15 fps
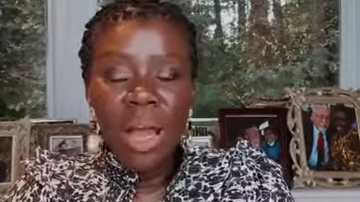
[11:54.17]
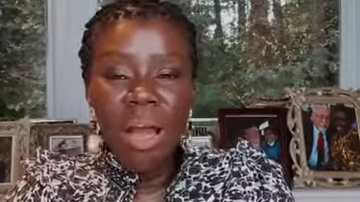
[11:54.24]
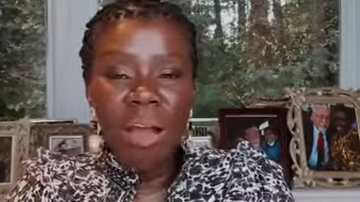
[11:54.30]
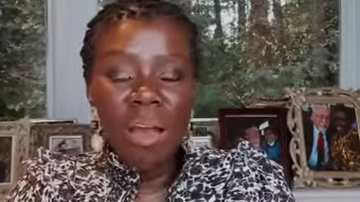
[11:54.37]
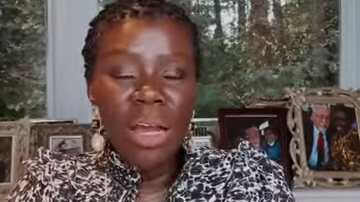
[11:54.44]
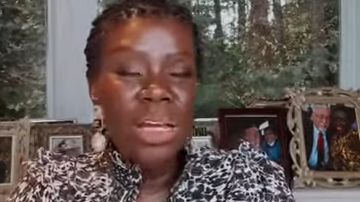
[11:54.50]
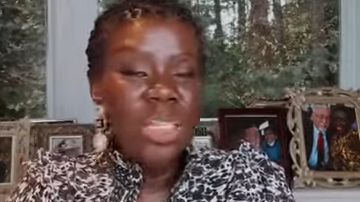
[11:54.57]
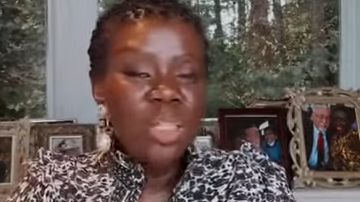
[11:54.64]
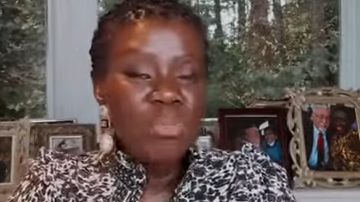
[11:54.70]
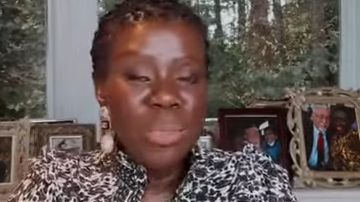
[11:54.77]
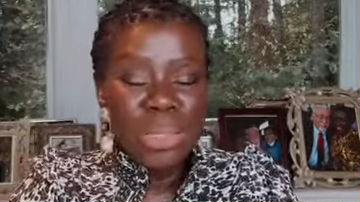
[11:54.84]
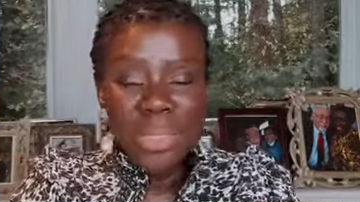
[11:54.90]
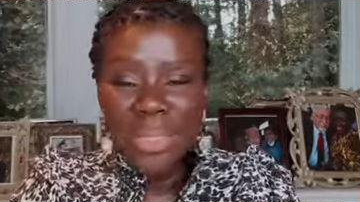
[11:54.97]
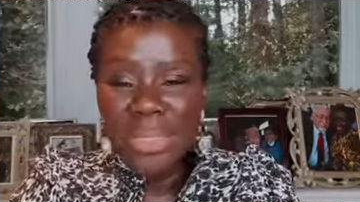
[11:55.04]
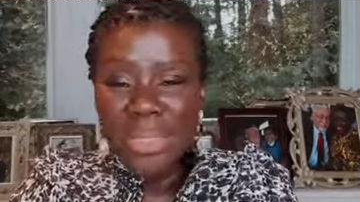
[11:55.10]
our
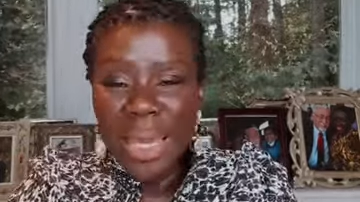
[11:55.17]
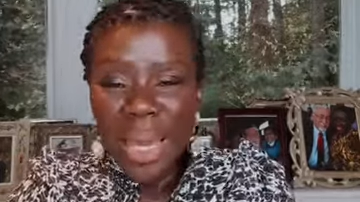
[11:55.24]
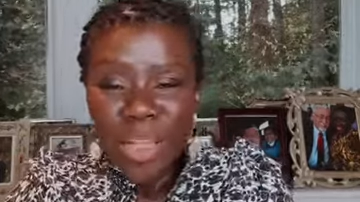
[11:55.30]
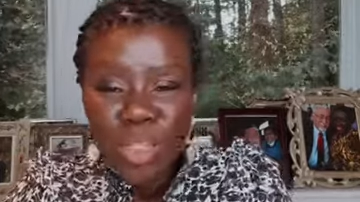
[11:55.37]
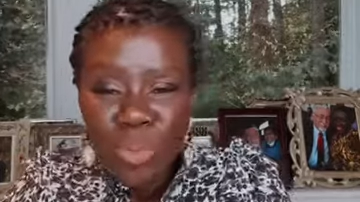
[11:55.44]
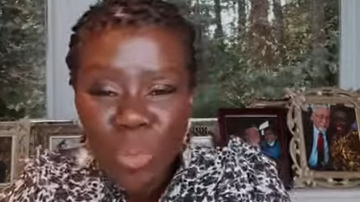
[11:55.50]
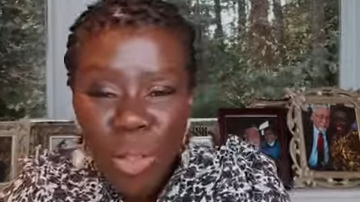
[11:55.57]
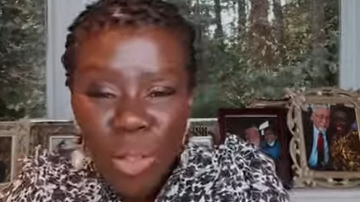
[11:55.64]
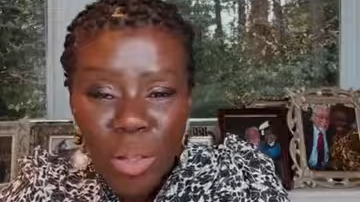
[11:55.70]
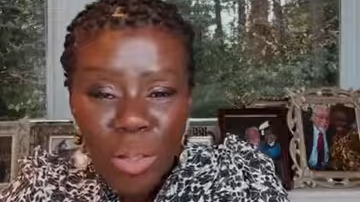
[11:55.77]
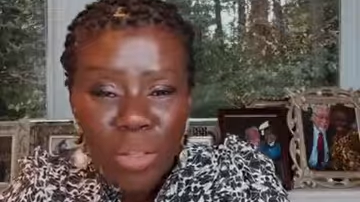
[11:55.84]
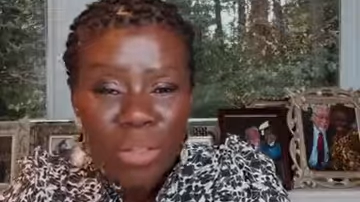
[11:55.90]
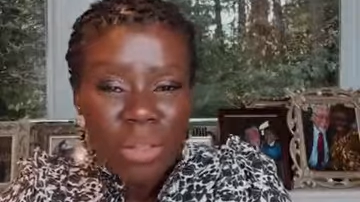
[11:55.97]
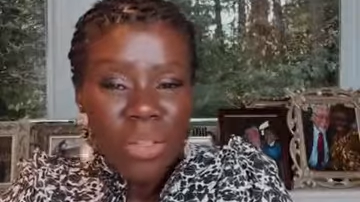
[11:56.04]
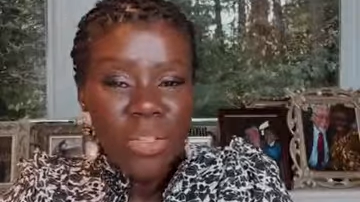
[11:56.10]
husband's
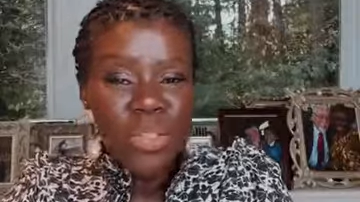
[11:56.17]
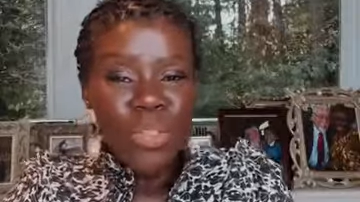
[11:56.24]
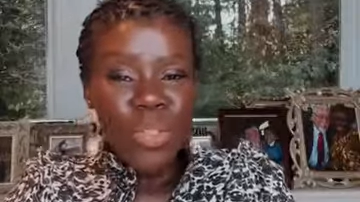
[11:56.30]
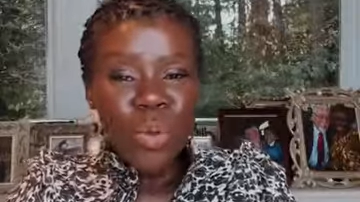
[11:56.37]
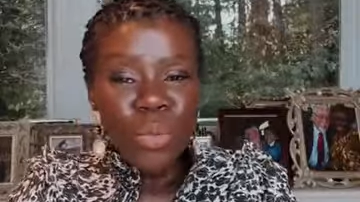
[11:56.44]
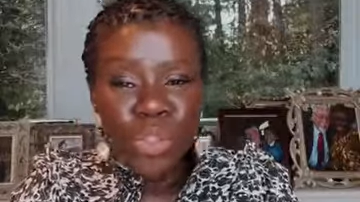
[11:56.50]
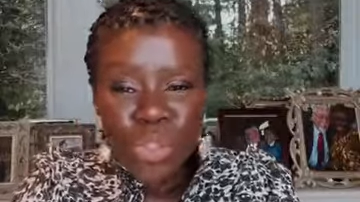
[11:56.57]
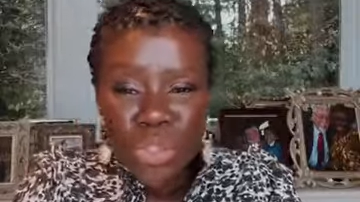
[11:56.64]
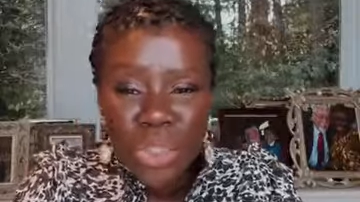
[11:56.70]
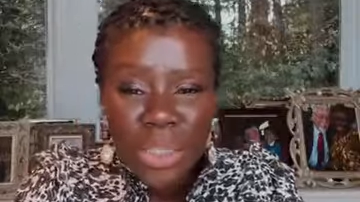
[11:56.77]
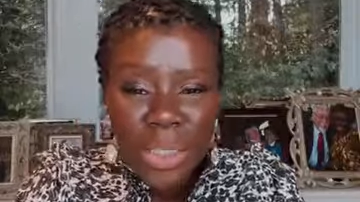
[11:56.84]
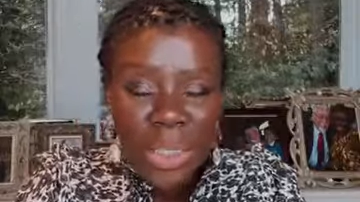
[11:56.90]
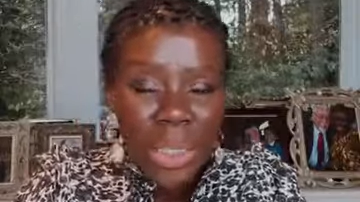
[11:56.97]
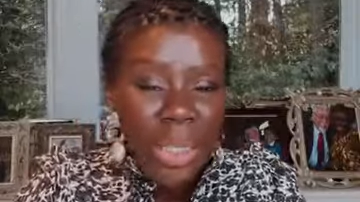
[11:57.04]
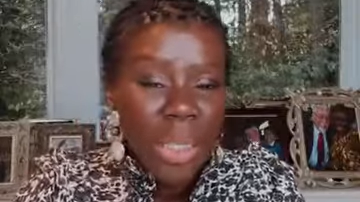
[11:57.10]
schedule,
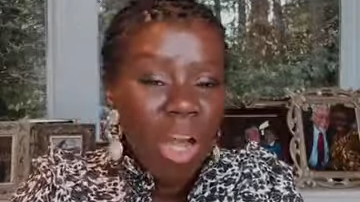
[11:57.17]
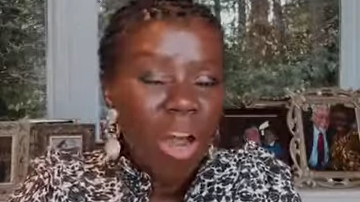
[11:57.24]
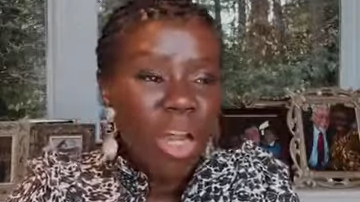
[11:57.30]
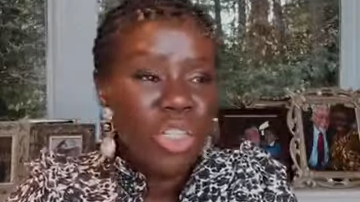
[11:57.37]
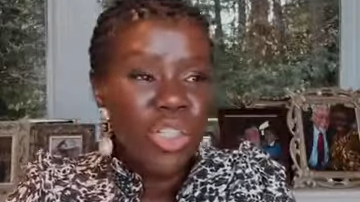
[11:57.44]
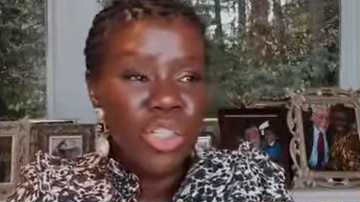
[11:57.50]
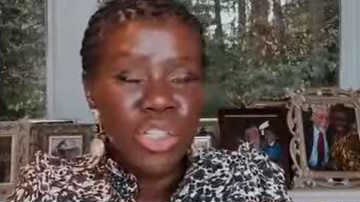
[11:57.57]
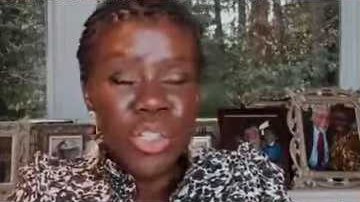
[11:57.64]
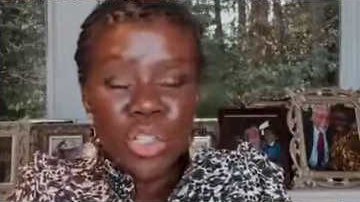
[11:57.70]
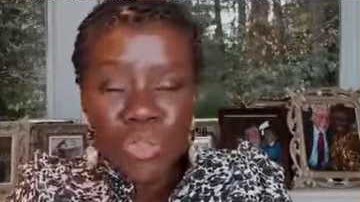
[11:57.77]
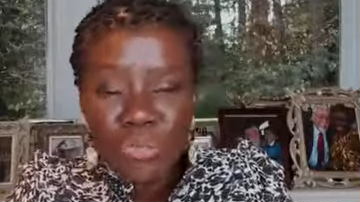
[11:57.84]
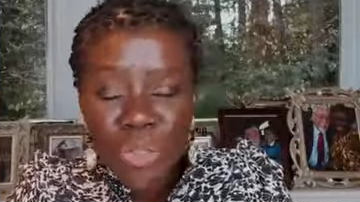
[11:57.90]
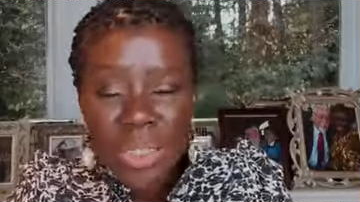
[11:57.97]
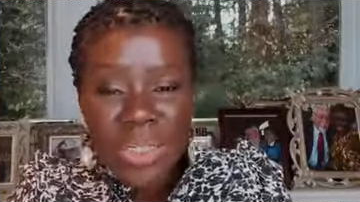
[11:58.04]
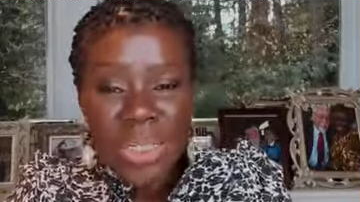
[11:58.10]
socially, our
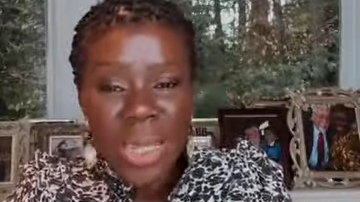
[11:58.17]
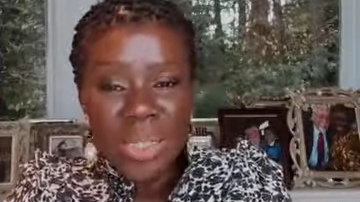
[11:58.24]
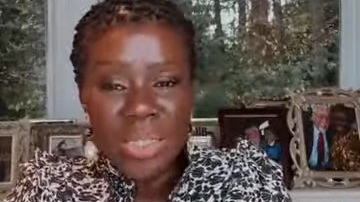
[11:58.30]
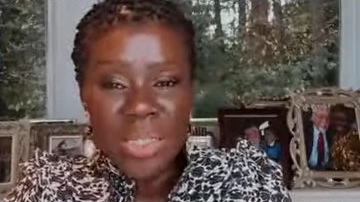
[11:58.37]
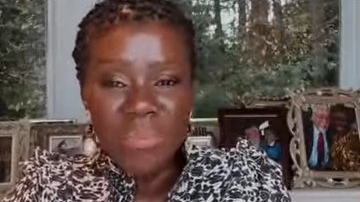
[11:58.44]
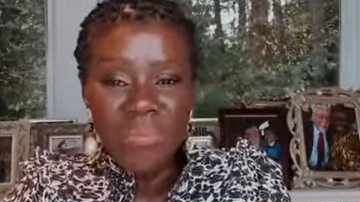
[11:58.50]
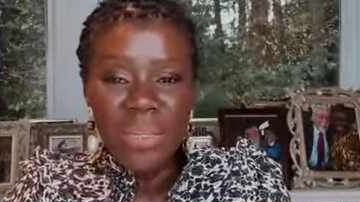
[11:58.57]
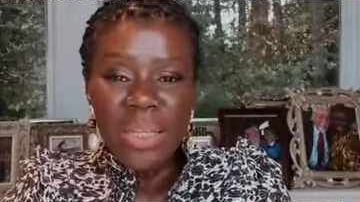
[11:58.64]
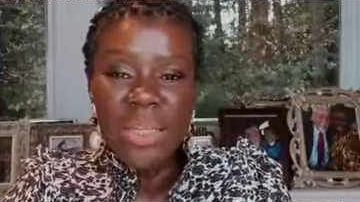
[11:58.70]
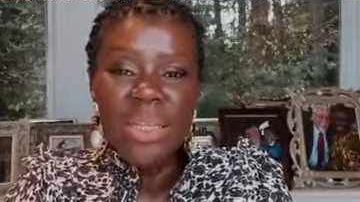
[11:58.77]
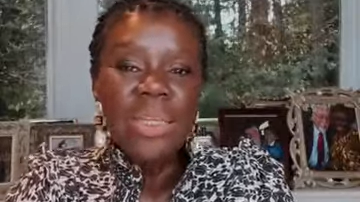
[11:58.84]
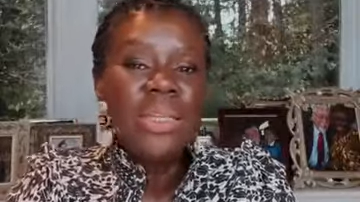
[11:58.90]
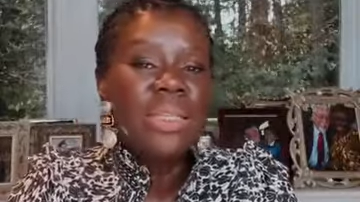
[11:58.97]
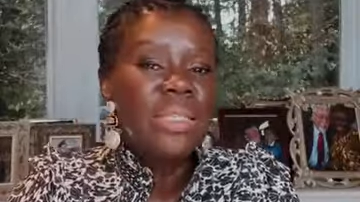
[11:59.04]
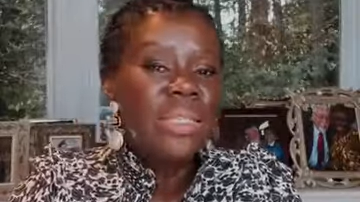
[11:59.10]
children's
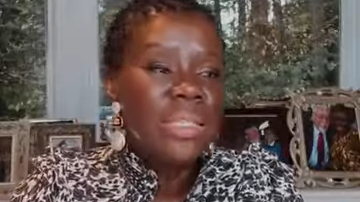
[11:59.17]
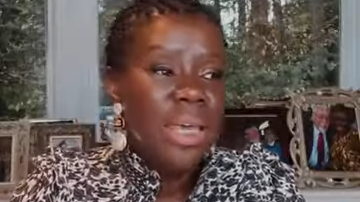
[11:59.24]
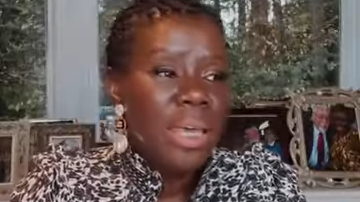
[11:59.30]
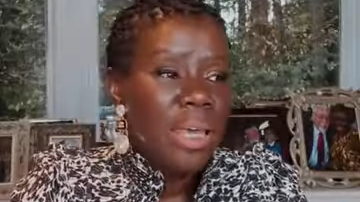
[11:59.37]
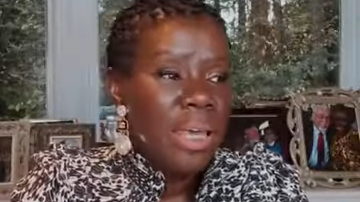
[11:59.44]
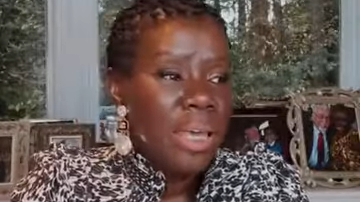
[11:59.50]
activities,